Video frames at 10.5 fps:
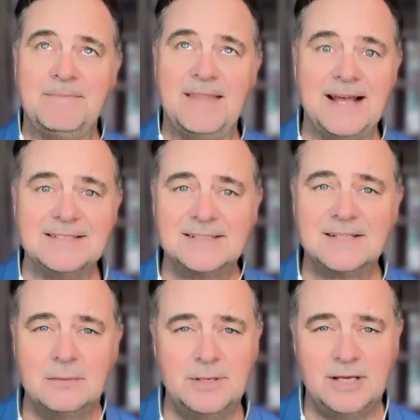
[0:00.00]
that's
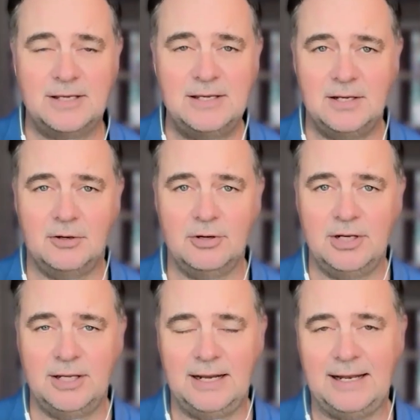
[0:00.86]
going to be a key ingredient.